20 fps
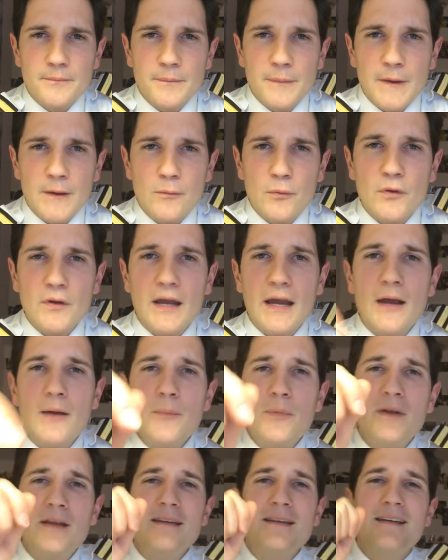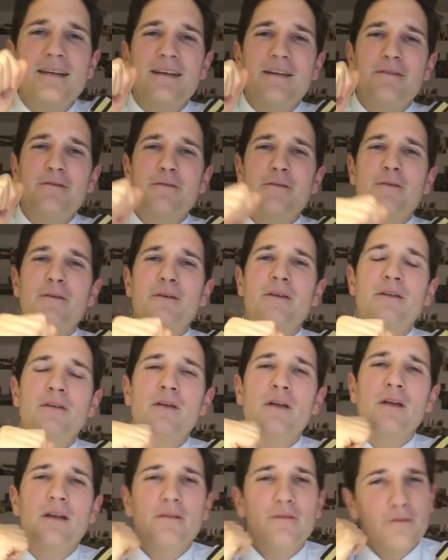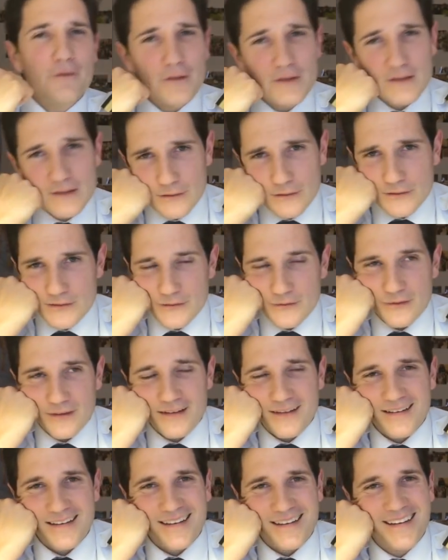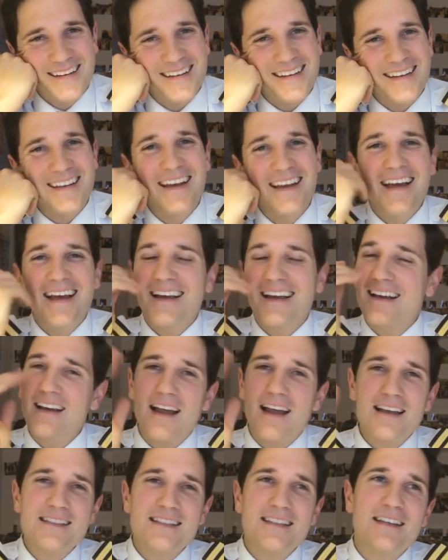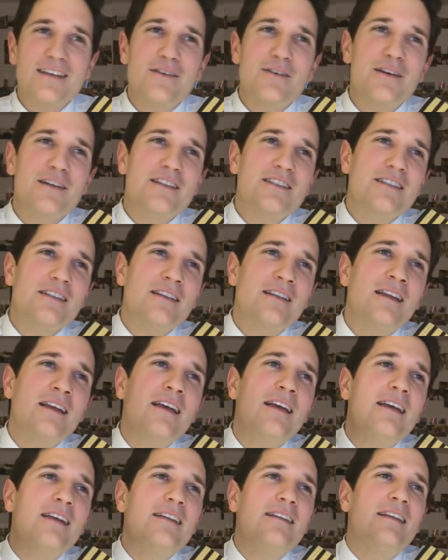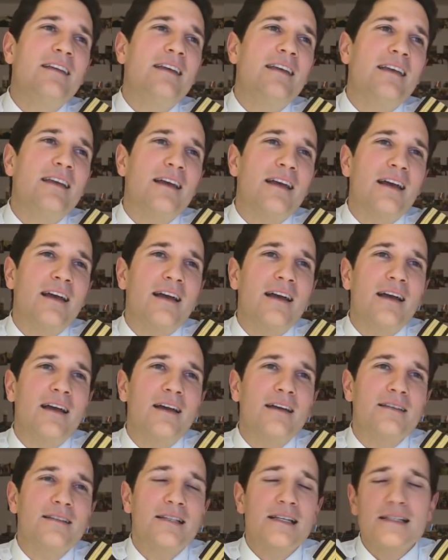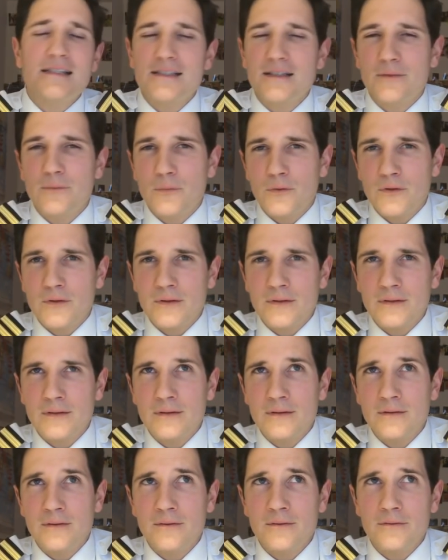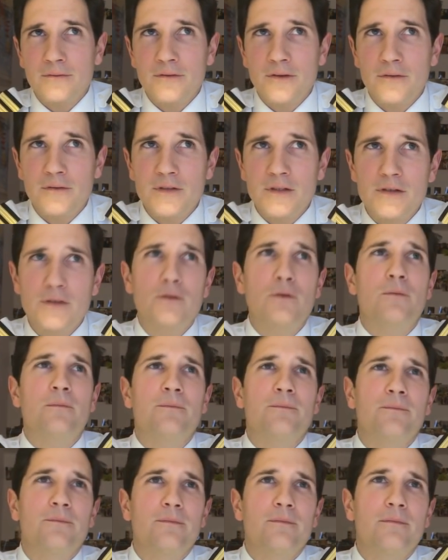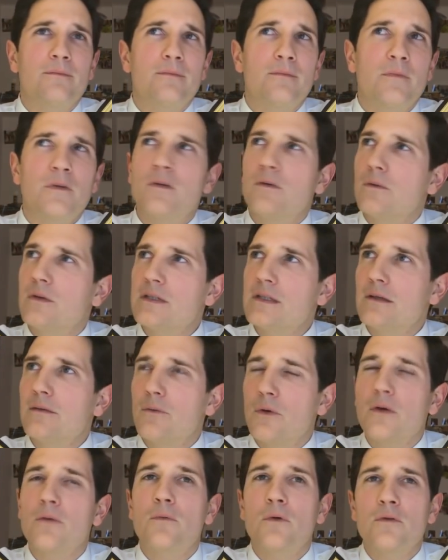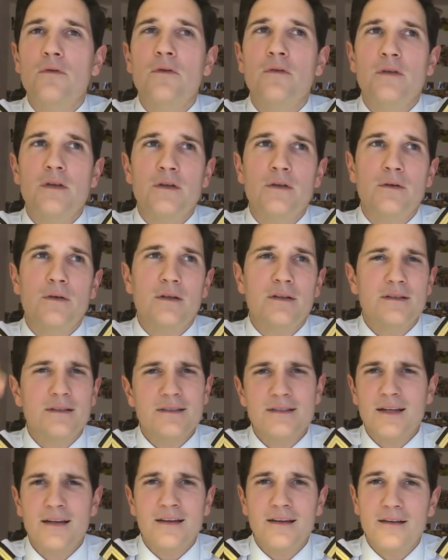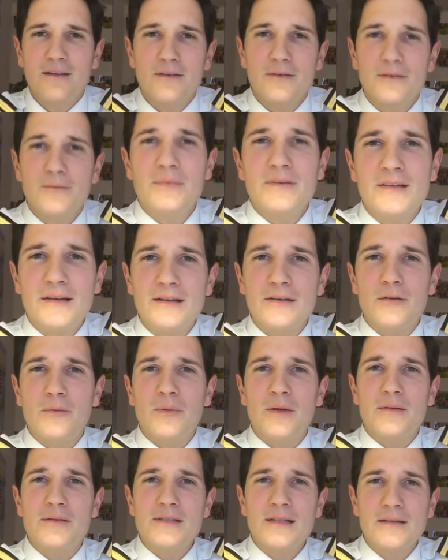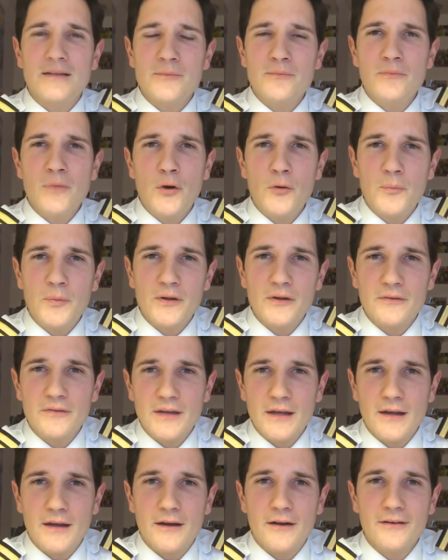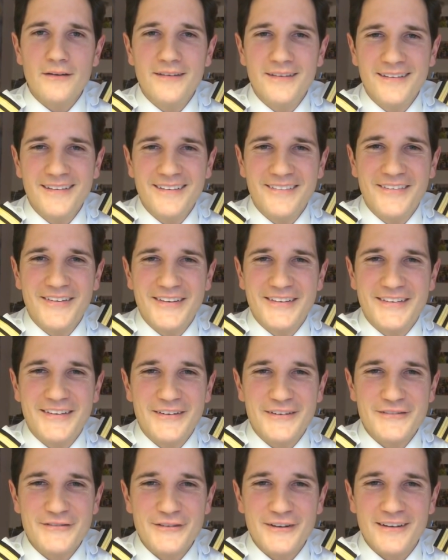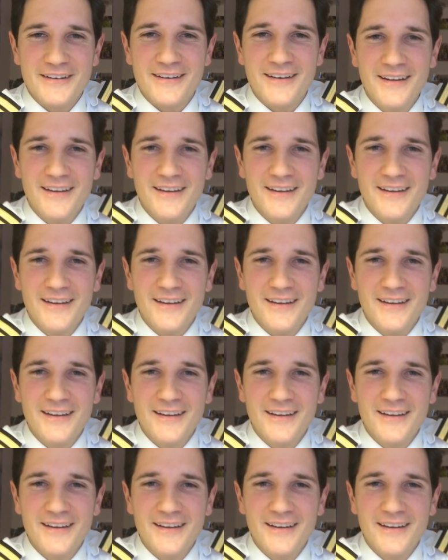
What airplane did I first learn to fly? Classic question. The Cessna 152. Was it 152? It's a tiny little plane. It's like the moped of the air. That's good fun.